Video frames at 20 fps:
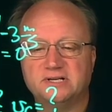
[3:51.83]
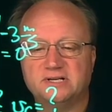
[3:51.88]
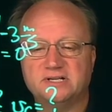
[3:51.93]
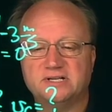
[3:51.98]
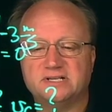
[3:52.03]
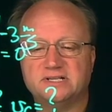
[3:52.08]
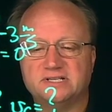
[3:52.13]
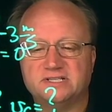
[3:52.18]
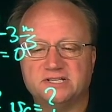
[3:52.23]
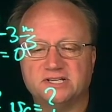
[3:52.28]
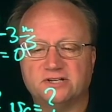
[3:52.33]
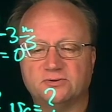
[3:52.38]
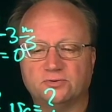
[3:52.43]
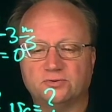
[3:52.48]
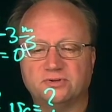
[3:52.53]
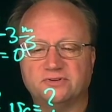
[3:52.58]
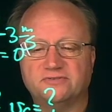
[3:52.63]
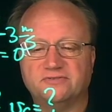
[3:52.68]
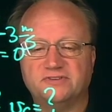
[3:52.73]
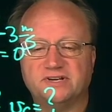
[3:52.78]
is equal
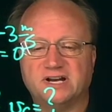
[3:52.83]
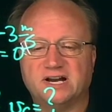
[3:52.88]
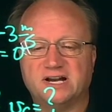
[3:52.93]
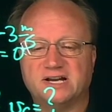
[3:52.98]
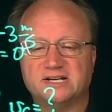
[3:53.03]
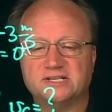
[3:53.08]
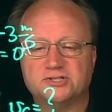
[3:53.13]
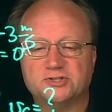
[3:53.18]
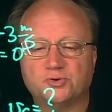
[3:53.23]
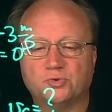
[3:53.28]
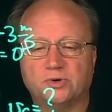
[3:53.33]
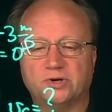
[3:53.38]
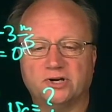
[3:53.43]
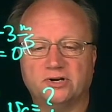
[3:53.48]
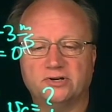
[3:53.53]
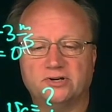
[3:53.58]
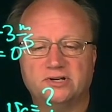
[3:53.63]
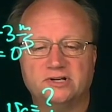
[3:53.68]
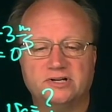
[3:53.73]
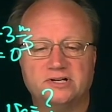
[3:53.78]
to VI
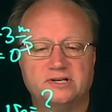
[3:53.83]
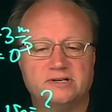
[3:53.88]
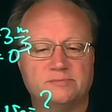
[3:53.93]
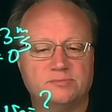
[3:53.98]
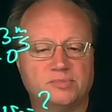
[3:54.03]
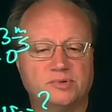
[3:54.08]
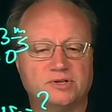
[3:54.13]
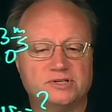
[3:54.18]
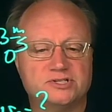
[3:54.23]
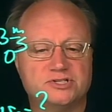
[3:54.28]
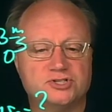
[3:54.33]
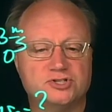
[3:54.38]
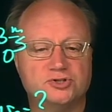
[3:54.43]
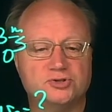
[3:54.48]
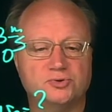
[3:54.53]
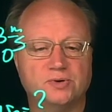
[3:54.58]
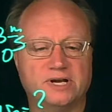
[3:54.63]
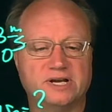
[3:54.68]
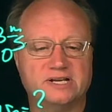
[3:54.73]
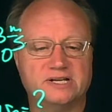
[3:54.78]
squared plus
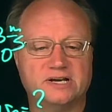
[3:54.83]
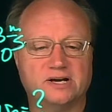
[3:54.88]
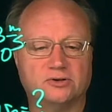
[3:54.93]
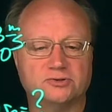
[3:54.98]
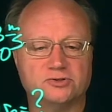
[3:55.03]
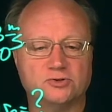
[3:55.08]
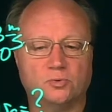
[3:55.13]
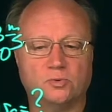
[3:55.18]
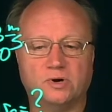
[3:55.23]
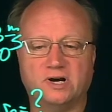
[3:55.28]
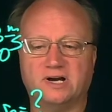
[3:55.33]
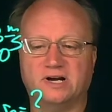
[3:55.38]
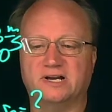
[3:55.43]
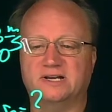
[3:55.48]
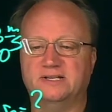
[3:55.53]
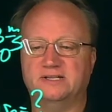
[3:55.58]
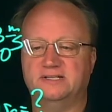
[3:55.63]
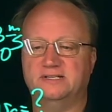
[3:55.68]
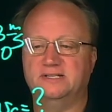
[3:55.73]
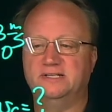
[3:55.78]
2a delta y.
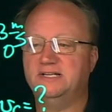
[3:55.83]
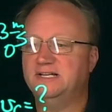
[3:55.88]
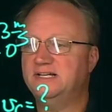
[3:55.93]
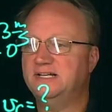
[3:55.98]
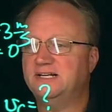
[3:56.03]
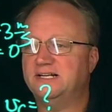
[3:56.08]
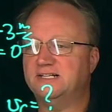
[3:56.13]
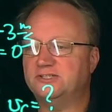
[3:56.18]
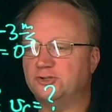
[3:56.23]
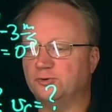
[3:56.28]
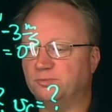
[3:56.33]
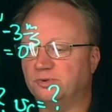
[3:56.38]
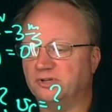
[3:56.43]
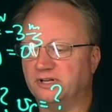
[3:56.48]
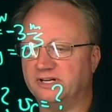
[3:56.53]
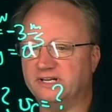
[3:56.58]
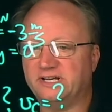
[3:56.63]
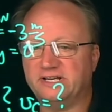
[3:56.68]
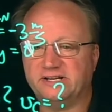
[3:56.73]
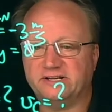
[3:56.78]
And so
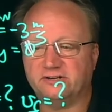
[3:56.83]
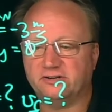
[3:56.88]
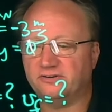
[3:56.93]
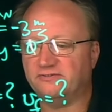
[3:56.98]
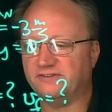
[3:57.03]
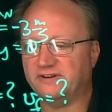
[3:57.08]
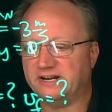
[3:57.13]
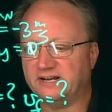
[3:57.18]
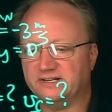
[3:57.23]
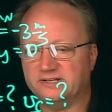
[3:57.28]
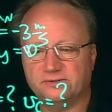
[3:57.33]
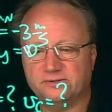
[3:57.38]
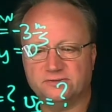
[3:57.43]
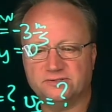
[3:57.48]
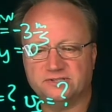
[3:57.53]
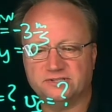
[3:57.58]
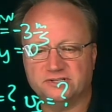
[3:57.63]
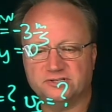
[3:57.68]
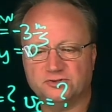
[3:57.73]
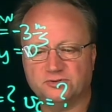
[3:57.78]
plugging in our values,
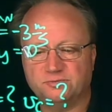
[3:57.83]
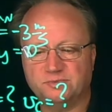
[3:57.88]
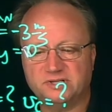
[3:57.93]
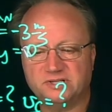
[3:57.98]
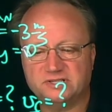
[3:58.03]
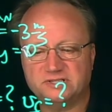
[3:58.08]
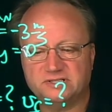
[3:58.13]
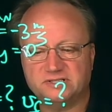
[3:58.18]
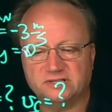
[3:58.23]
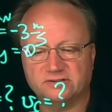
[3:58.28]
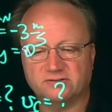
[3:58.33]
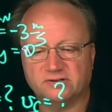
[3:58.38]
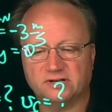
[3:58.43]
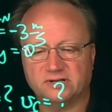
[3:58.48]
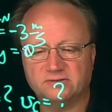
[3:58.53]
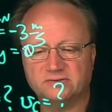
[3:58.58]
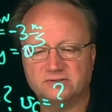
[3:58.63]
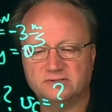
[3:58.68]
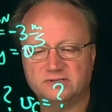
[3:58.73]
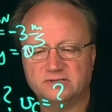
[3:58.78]
this would be
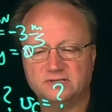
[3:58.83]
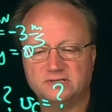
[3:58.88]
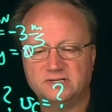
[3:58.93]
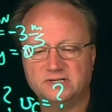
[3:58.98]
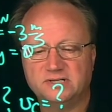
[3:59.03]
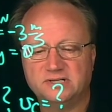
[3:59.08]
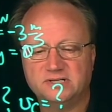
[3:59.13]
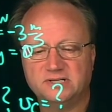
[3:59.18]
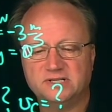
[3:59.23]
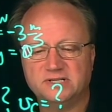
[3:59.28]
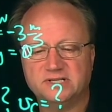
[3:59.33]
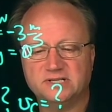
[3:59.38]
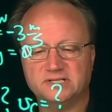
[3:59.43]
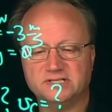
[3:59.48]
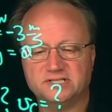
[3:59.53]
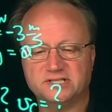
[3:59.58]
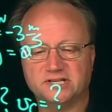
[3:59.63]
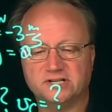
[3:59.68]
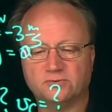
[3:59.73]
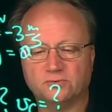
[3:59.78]
0 is
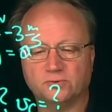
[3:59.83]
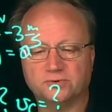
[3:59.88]
equal